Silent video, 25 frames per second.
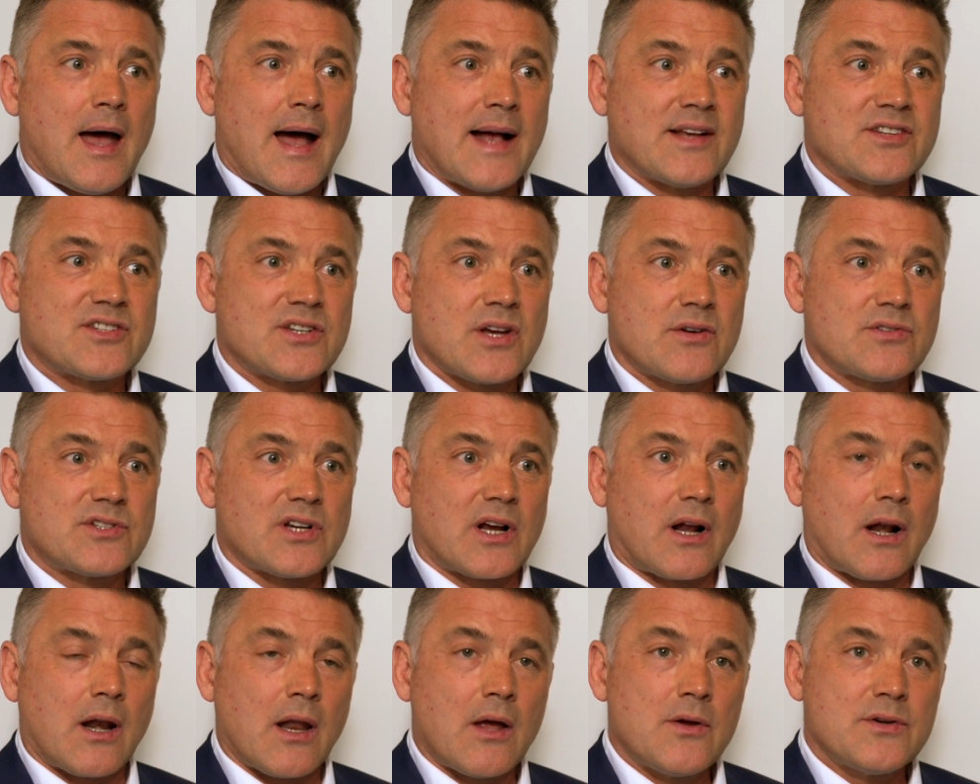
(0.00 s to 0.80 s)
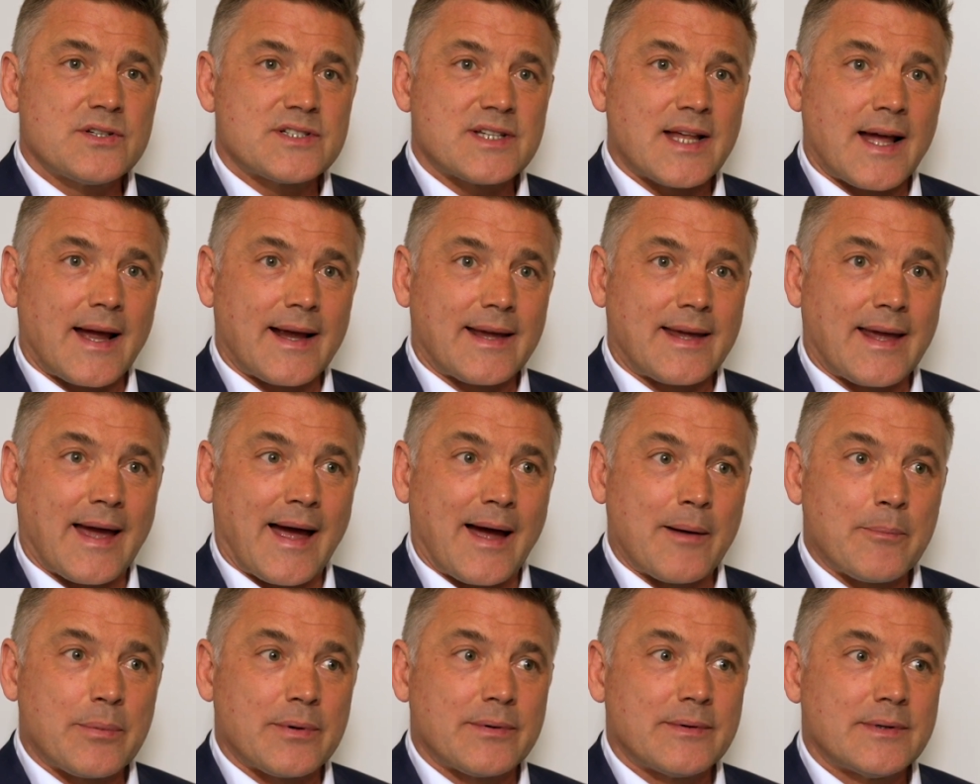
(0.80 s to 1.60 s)
And so to close that
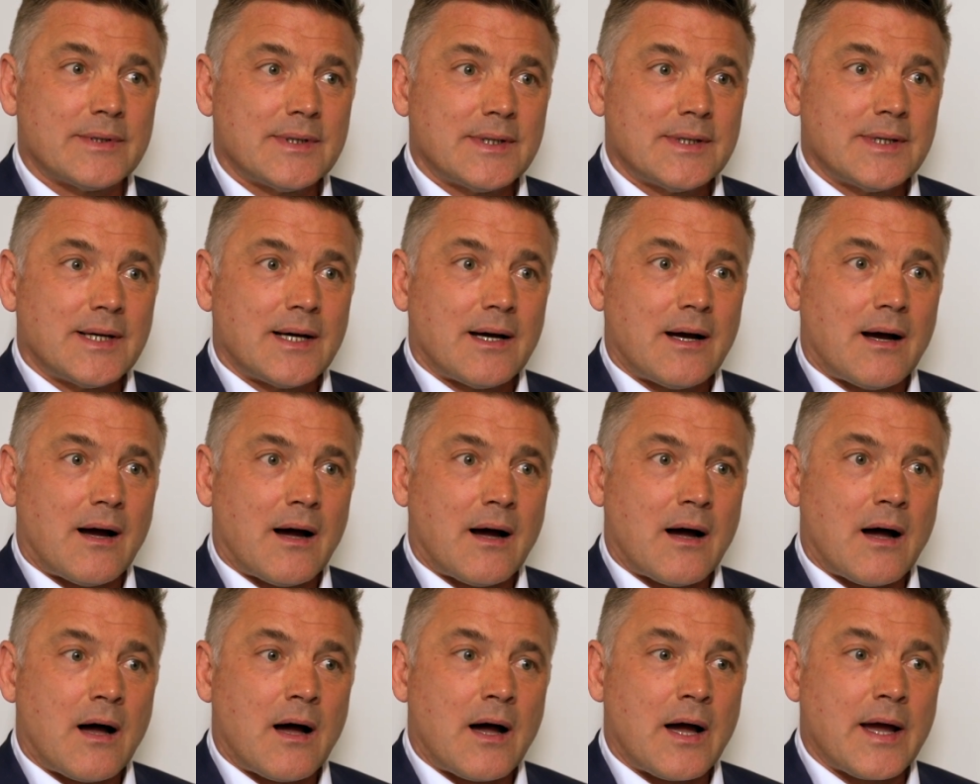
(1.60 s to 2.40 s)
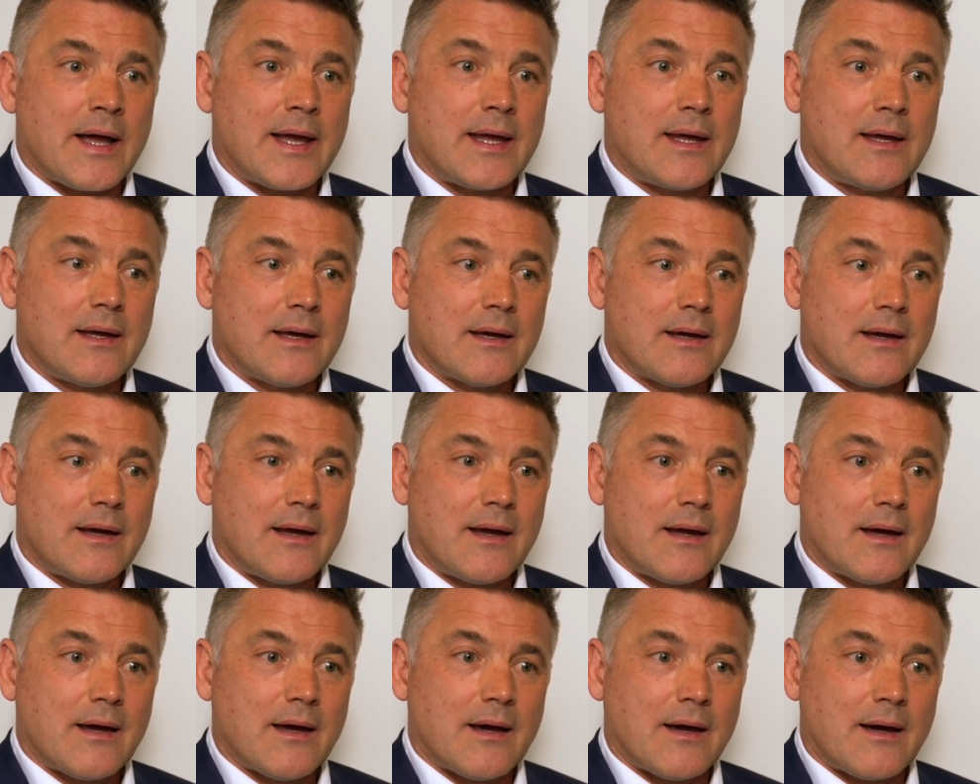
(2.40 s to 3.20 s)
gap, I
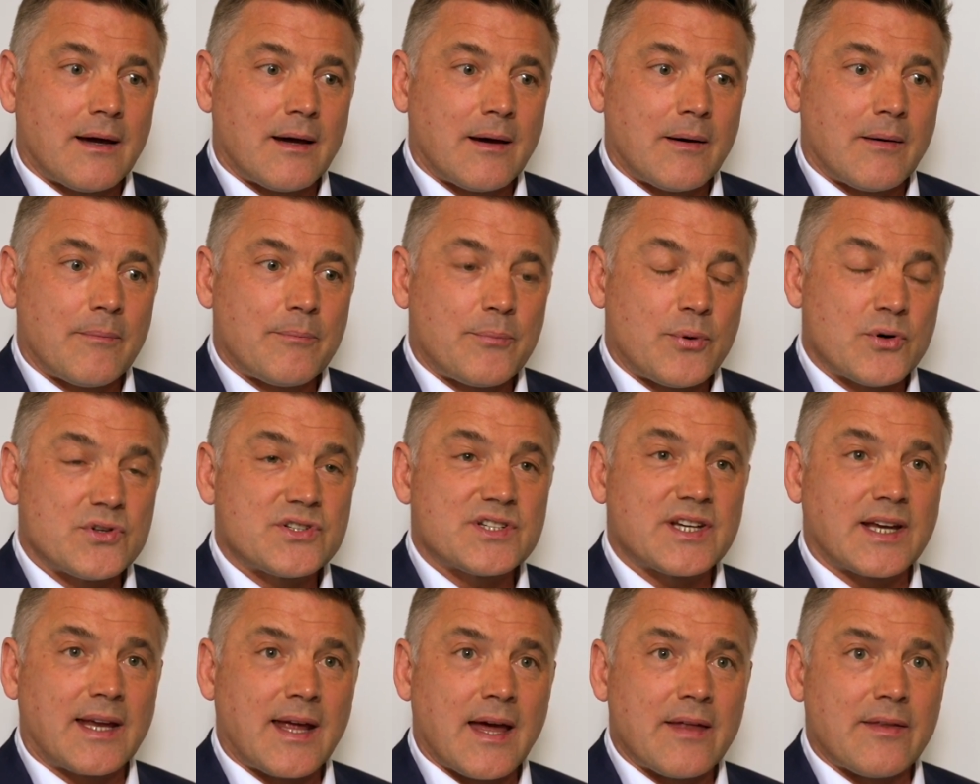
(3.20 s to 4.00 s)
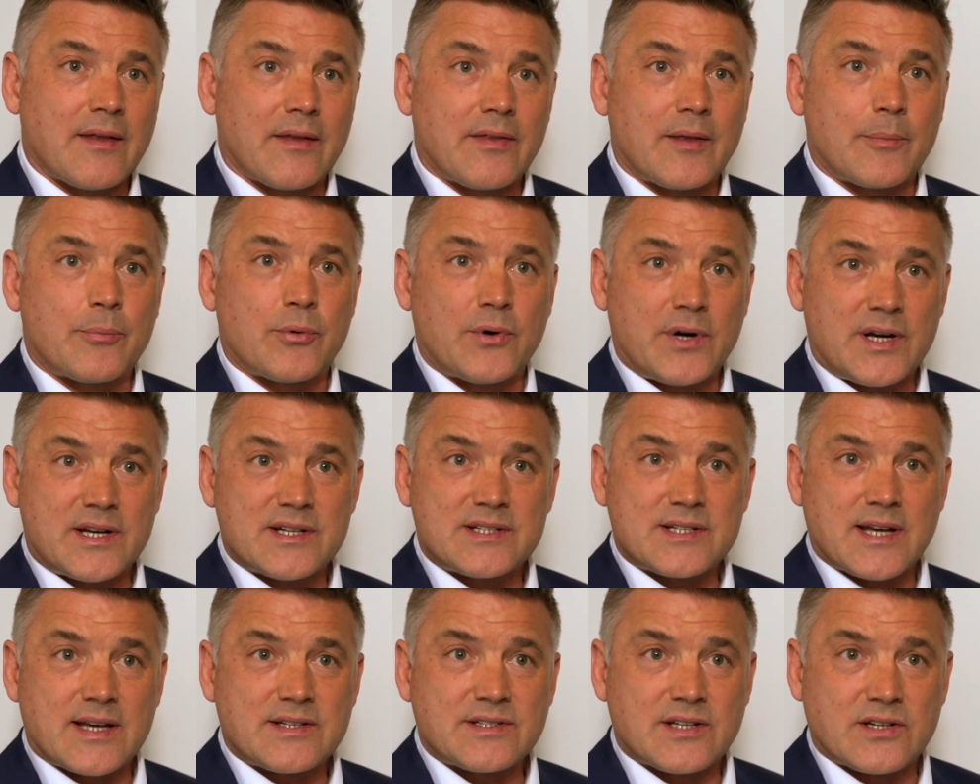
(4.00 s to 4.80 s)
put together the
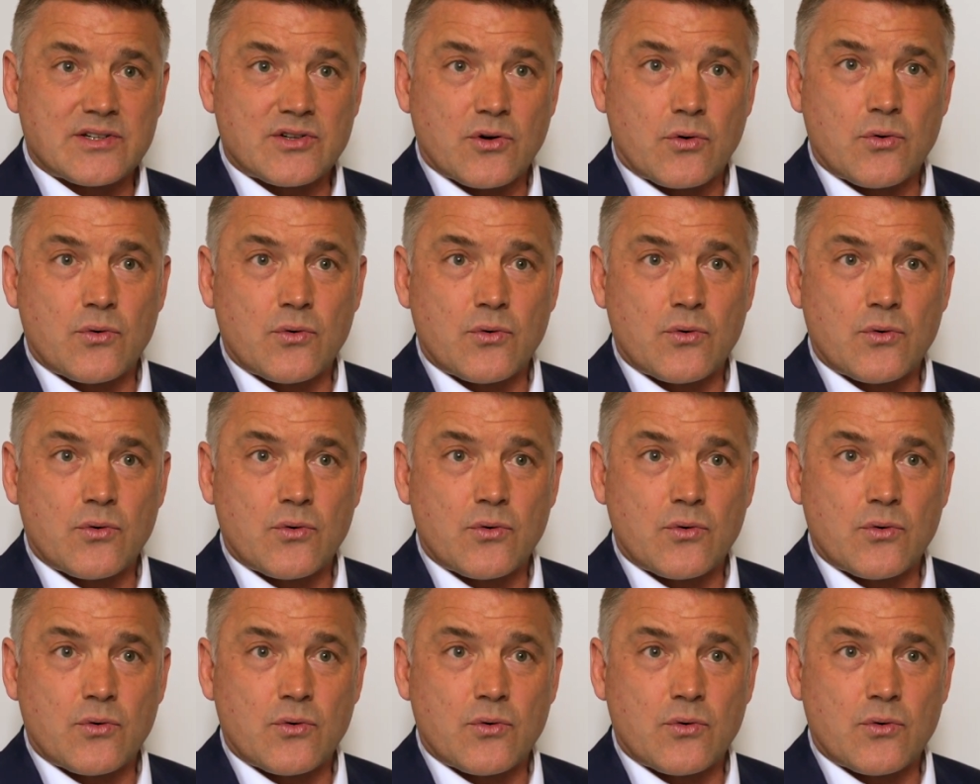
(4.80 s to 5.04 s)
predecessor to